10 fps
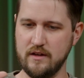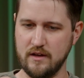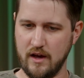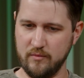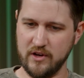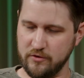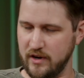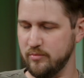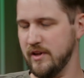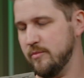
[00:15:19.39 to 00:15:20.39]
I'm going to
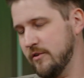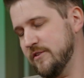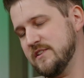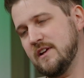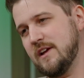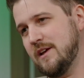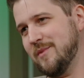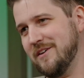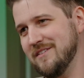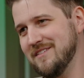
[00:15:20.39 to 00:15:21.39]
create a playbook for sending an
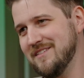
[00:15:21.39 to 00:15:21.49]
email.